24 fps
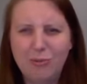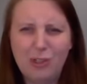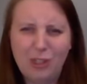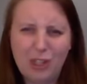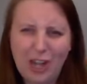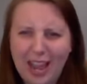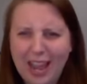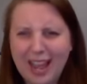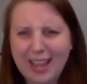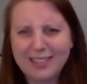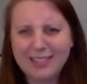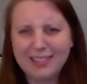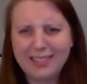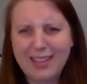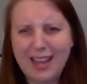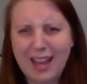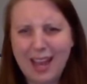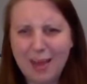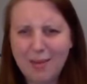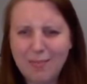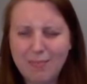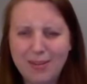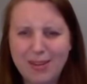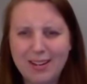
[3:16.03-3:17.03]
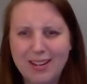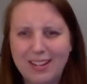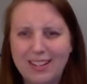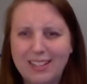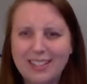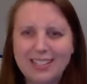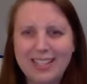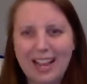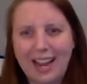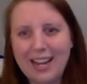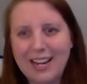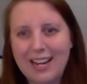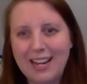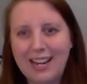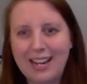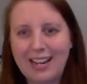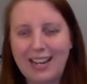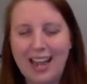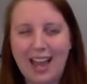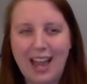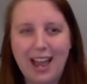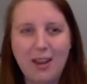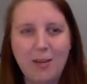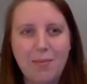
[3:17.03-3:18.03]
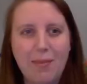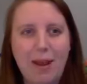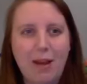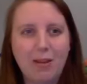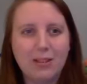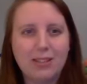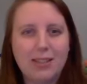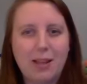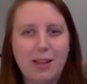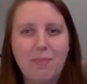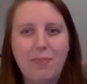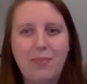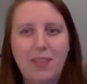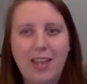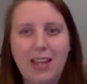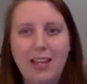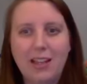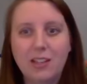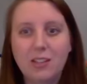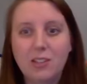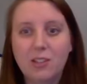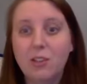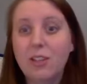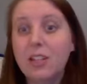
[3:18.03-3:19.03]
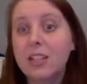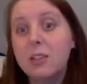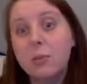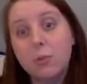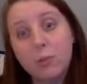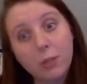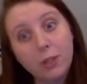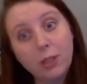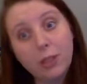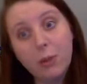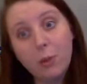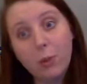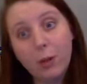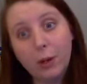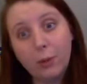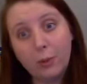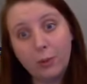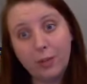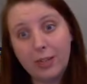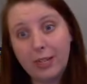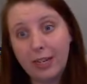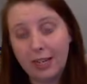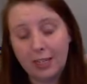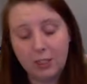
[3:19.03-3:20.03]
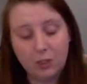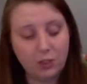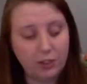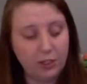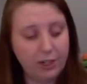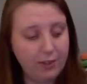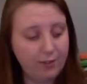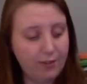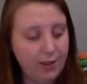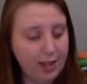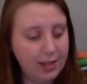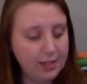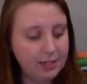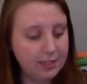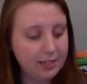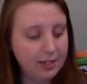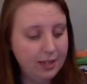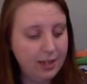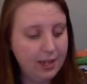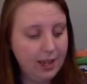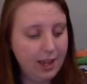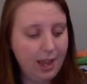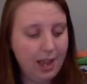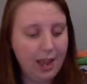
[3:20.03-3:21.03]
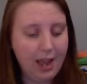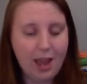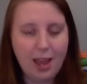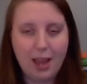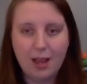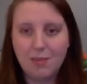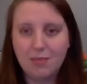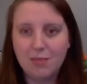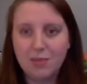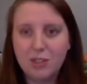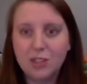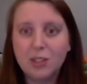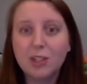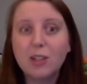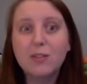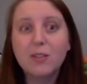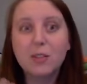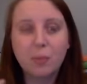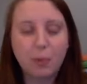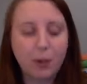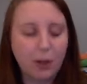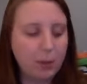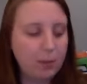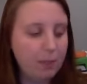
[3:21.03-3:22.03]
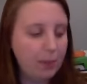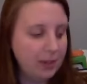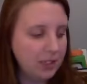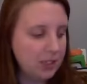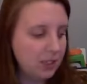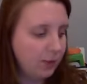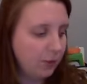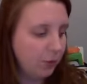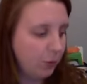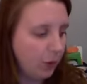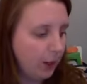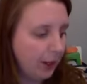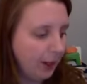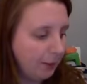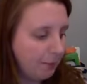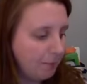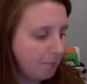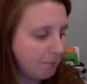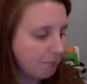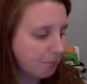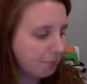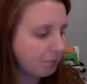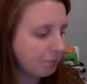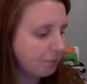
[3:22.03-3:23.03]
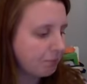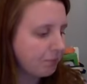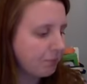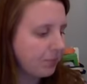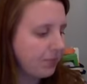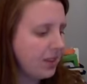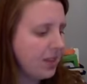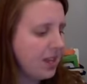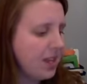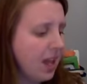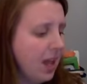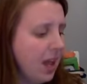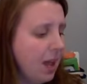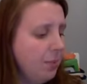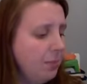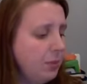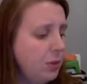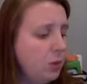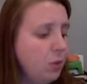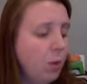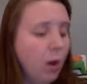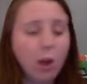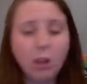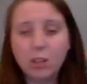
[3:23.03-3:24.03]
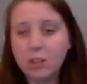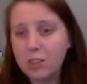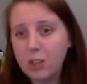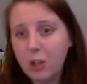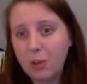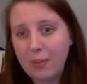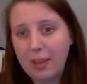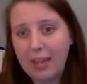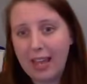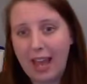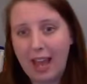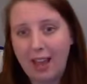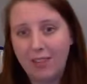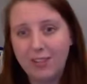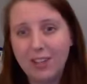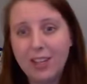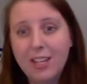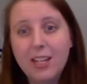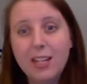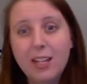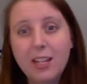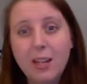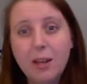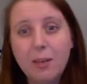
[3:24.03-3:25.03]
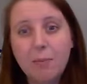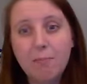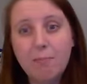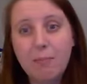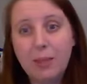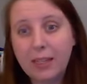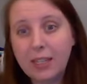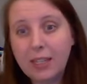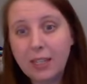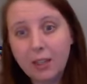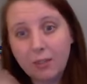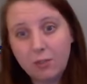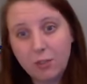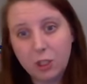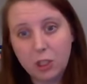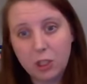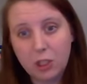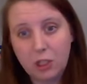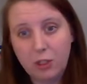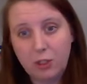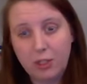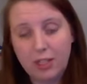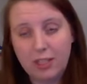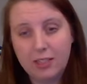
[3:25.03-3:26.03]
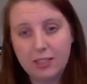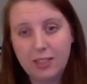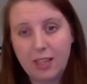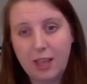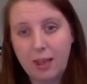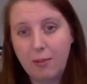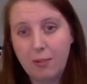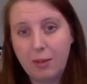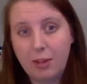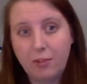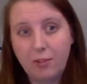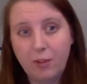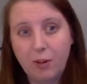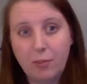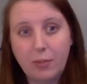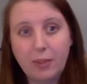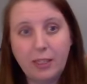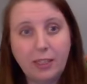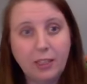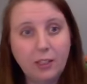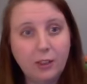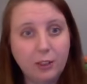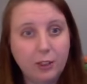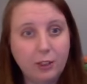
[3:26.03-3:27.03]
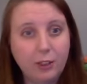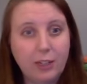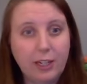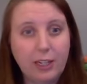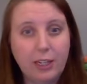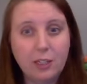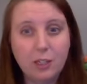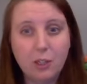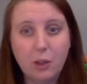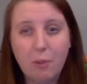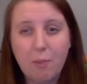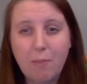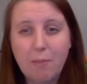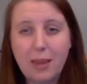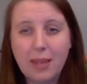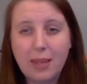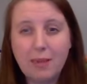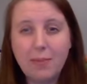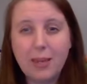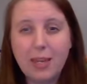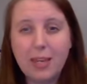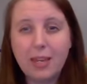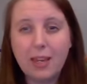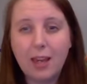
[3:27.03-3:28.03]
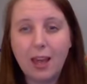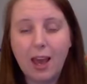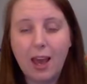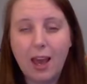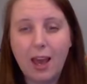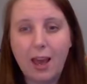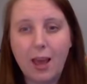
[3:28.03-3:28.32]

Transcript: jazzed up and excited again about something. So that's really what a re-entry event serves purpose for. You also may have many of your students coming from e-learning. So maybe,